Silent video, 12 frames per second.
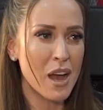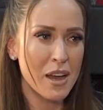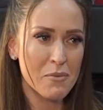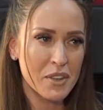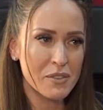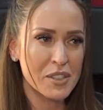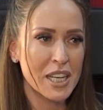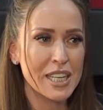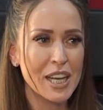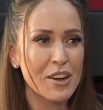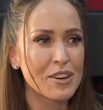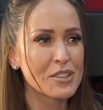time,
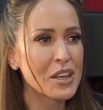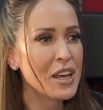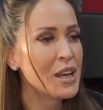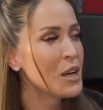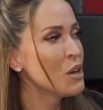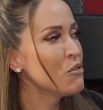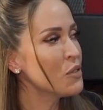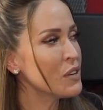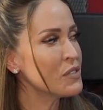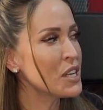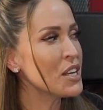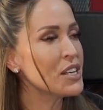15 years.
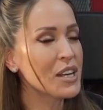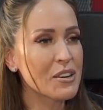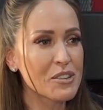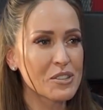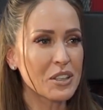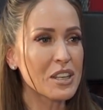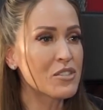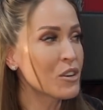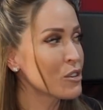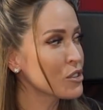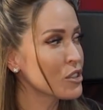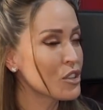15 years, there's